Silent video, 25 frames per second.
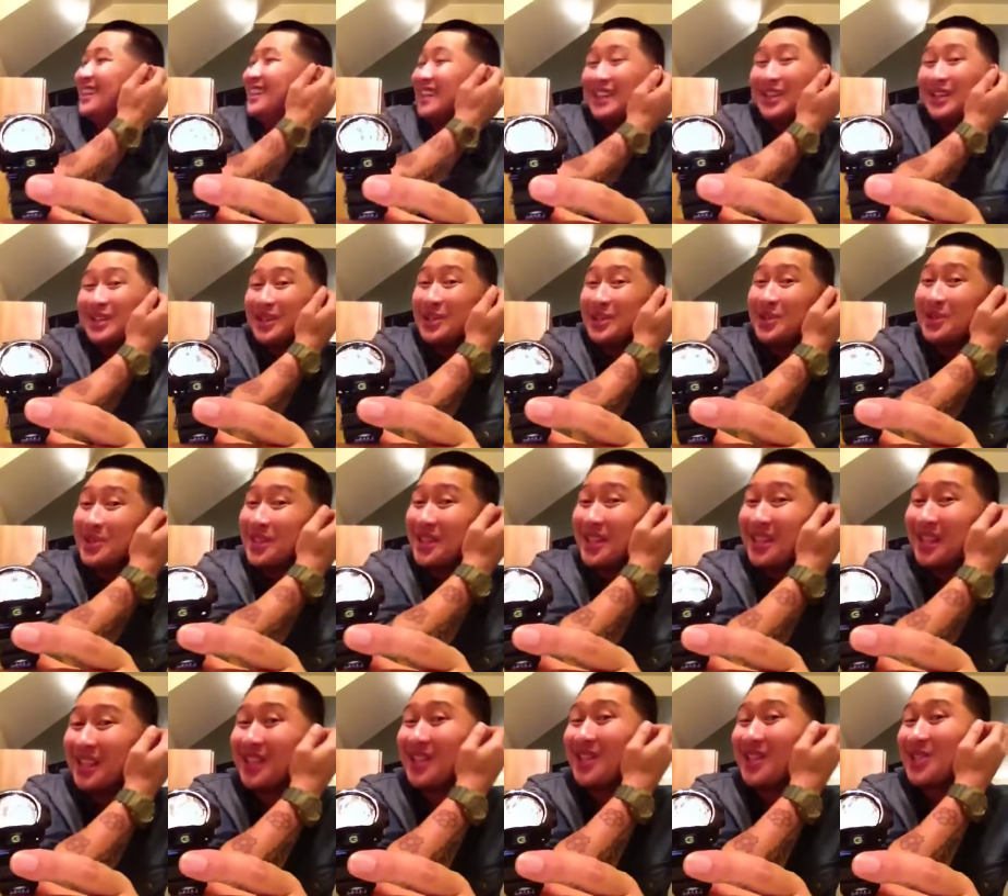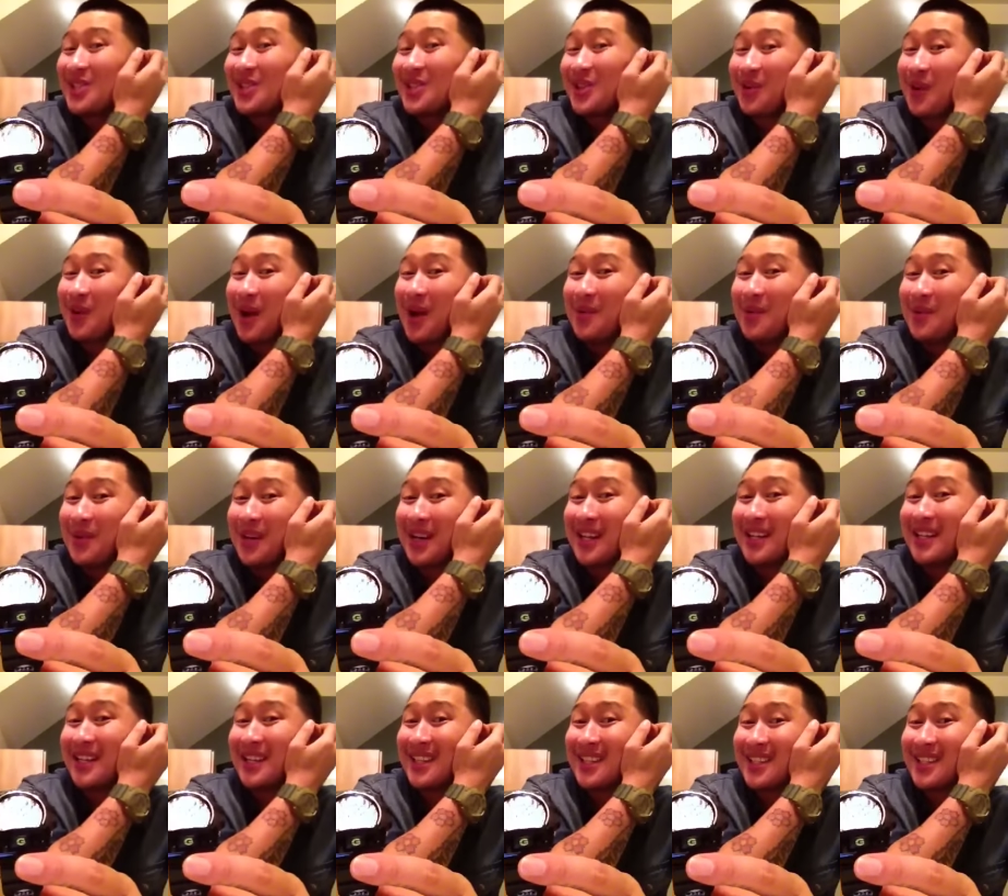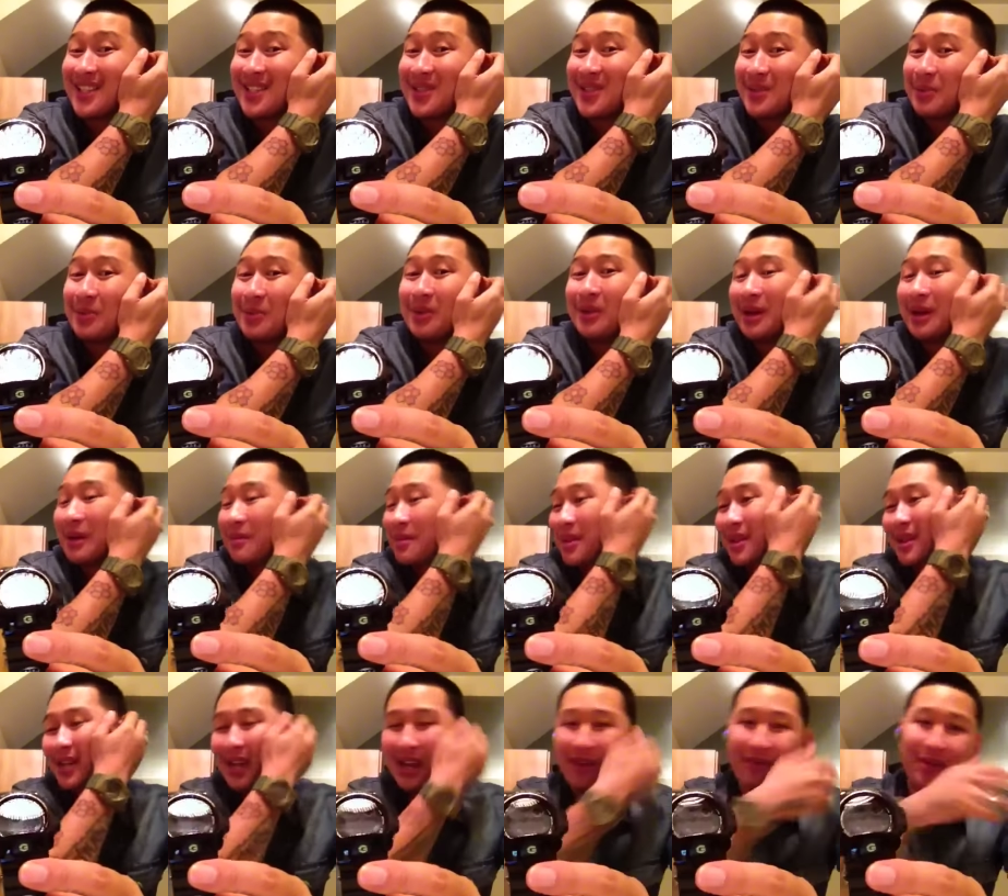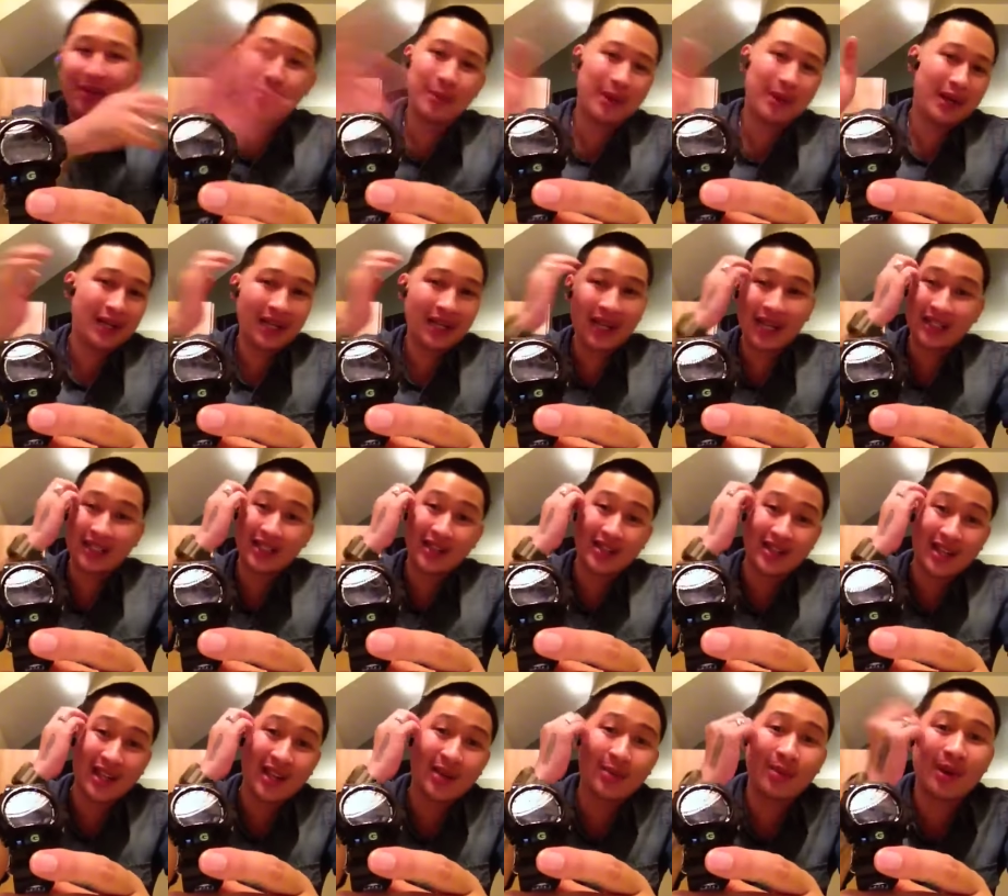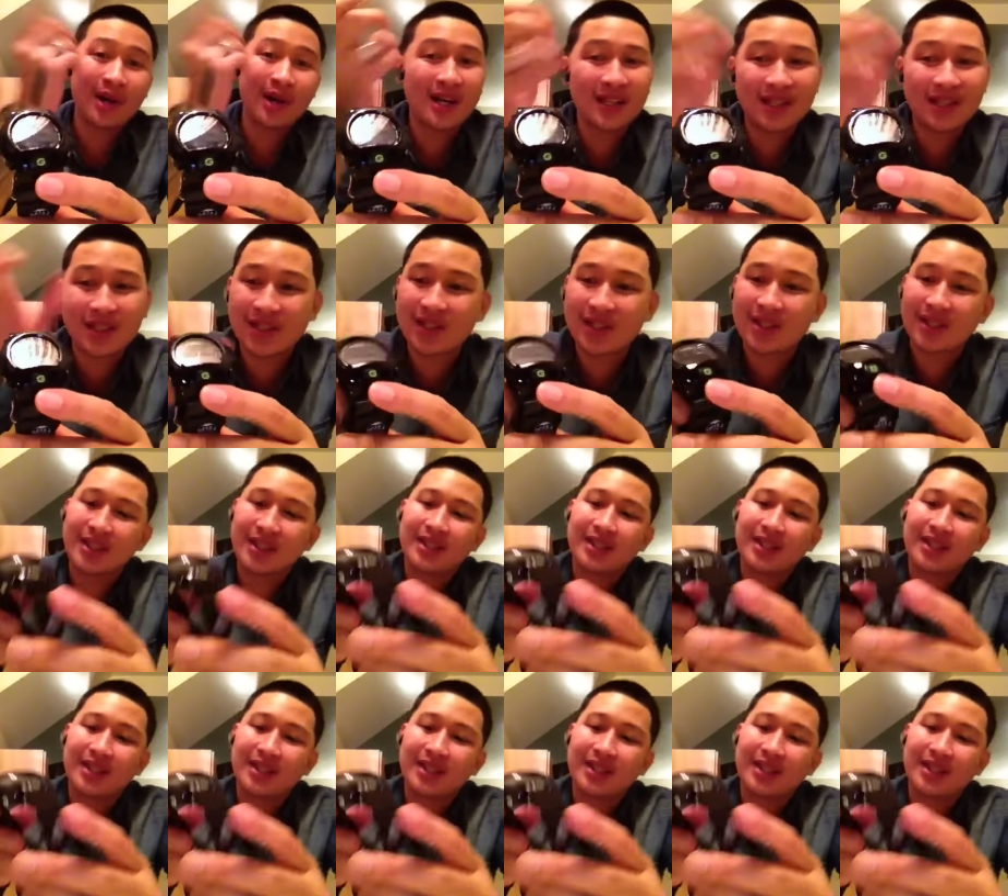It was either this or the white one, I guess. Well, I mean, everybody got the same watch.